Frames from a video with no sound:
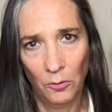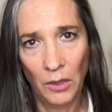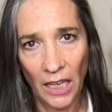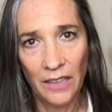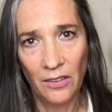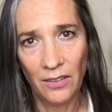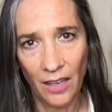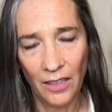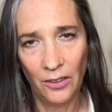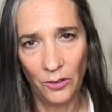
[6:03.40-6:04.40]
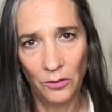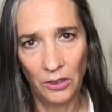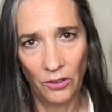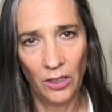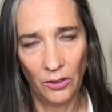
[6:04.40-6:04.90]
when I decided to
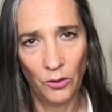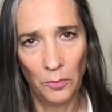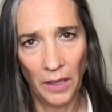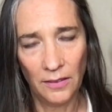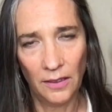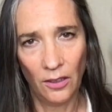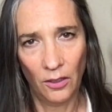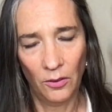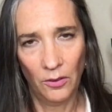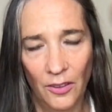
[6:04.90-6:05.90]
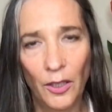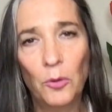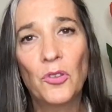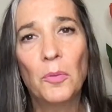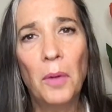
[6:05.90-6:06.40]
return to Mexico. There
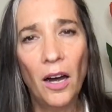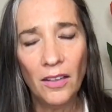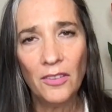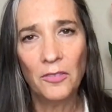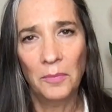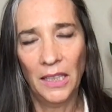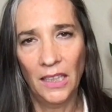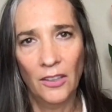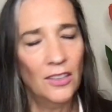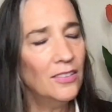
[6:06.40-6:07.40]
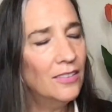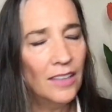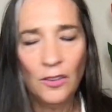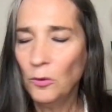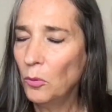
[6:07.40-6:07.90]
was a part of me that
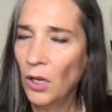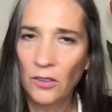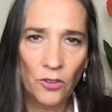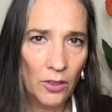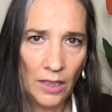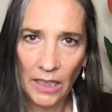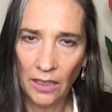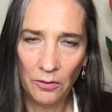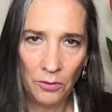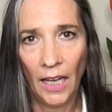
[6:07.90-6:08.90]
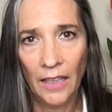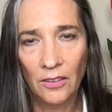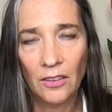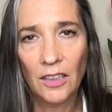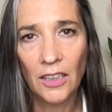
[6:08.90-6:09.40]
didn't want to leave
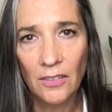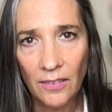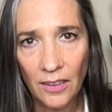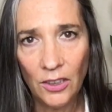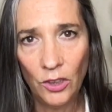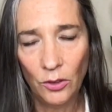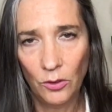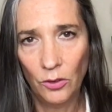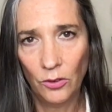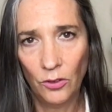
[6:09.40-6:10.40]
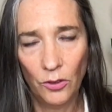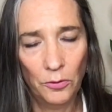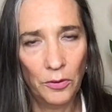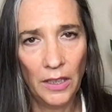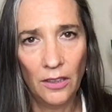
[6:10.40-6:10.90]
and continued to
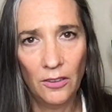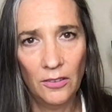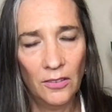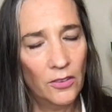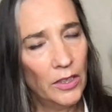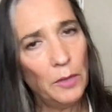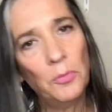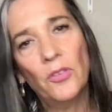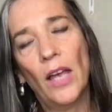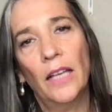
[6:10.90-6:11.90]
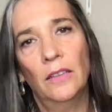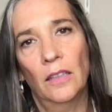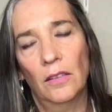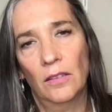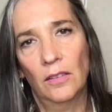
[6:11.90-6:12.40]
feel deep
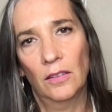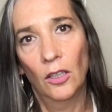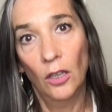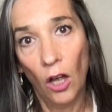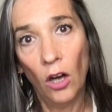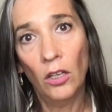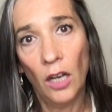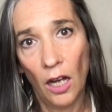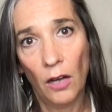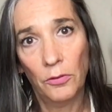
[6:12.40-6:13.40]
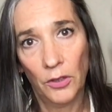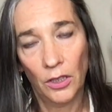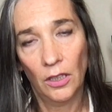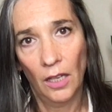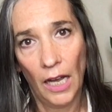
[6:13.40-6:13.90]
sadness long
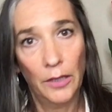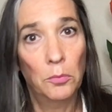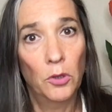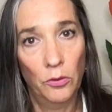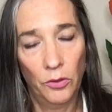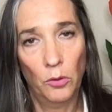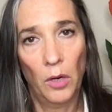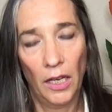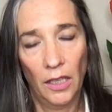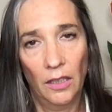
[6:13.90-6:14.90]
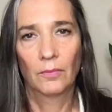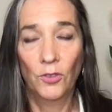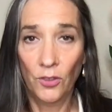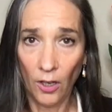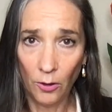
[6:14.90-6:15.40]
after I'd moved away.
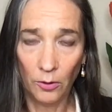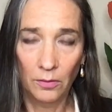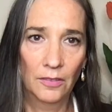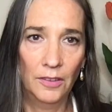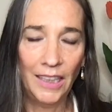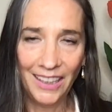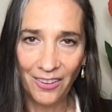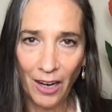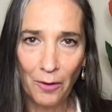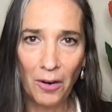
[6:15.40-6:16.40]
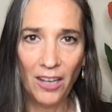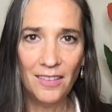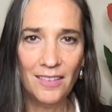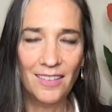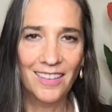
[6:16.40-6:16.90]
So, here I
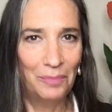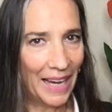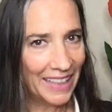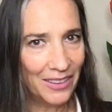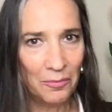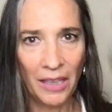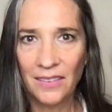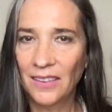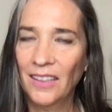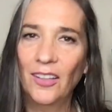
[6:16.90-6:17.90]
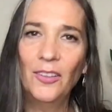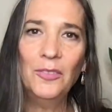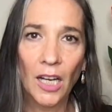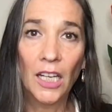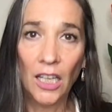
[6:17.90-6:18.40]
was, back in
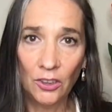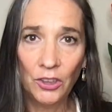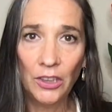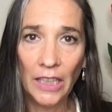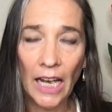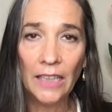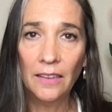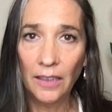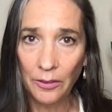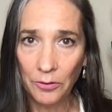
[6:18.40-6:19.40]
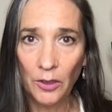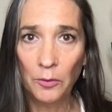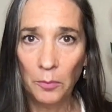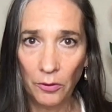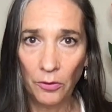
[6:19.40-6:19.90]
Mexico, a country I'd lived
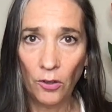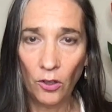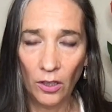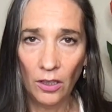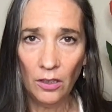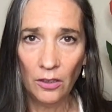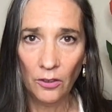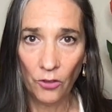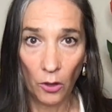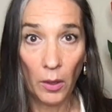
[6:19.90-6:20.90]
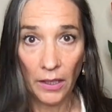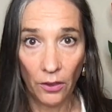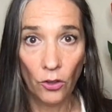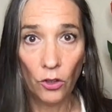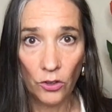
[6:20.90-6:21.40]
in before, so I
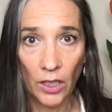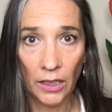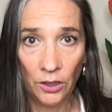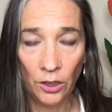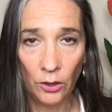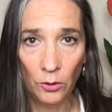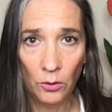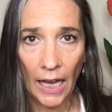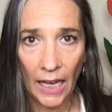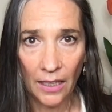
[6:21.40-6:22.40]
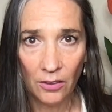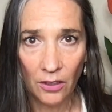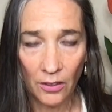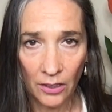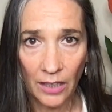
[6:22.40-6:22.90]
thought I knew, and
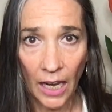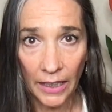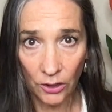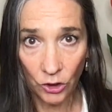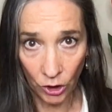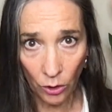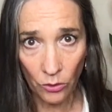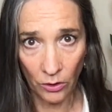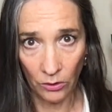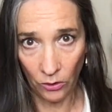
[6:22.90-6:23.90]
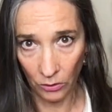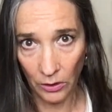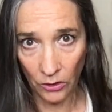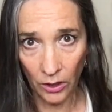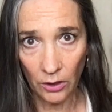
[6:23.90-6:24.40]
that I had chosen to
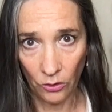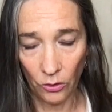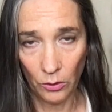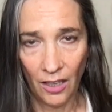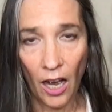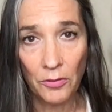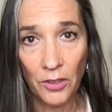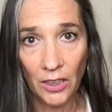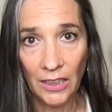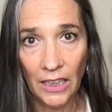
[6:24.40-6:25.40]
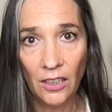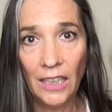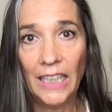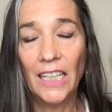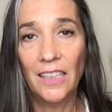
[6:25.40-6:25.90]
return to after
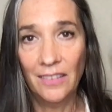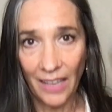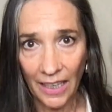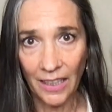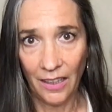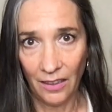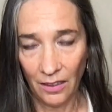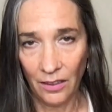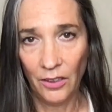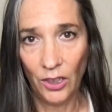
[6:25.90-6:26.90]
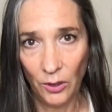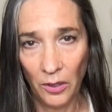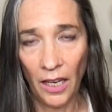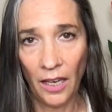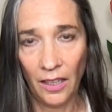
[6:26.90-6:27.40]
nearly a decade in the
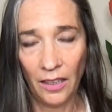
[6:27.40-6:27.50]
UK.